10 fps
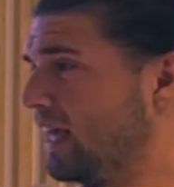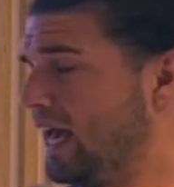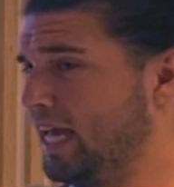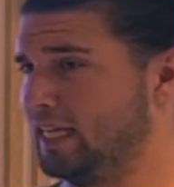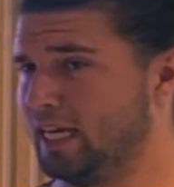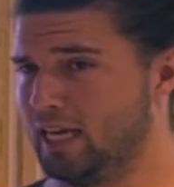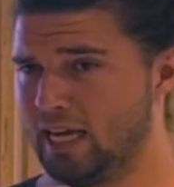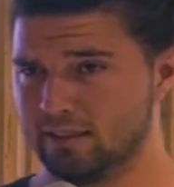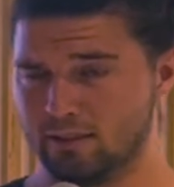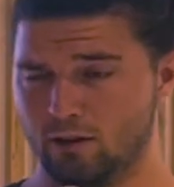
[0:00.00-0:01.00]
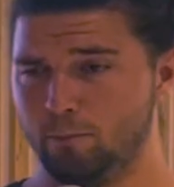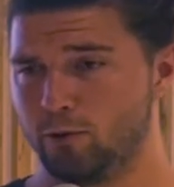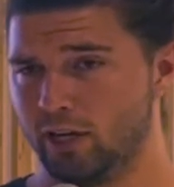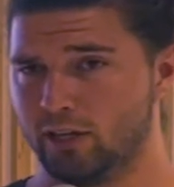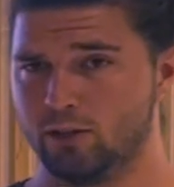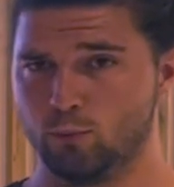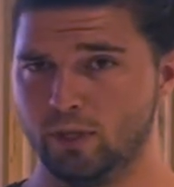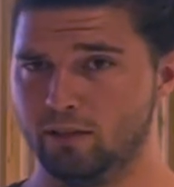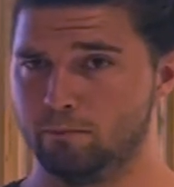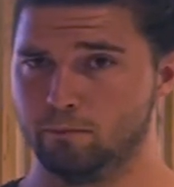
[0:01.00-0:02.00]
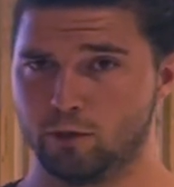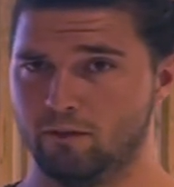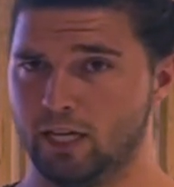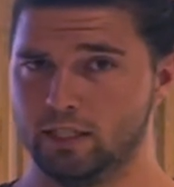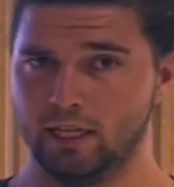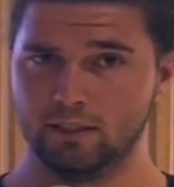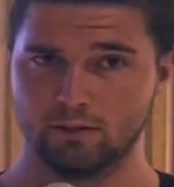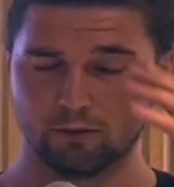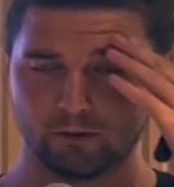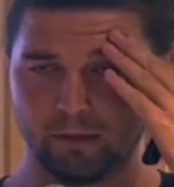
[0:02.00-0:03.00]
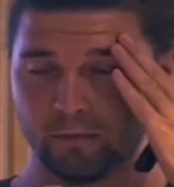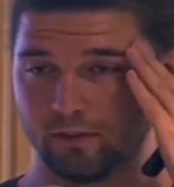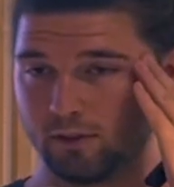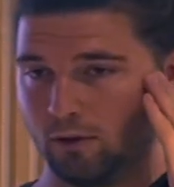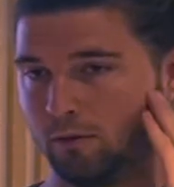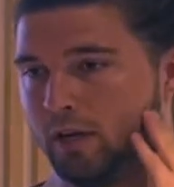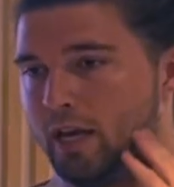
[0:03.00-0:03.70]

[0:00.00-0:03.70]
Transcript: And then as an operator, we provide a script, so